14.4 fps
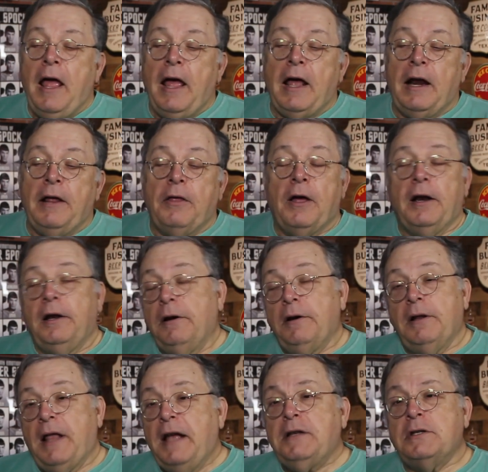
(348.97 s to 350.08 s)
And I thought
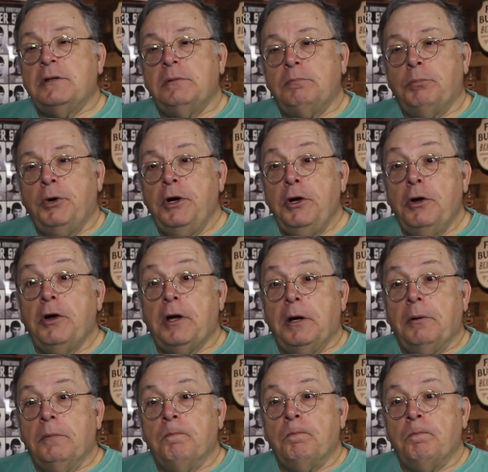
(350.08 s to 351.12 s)
that's pretty good.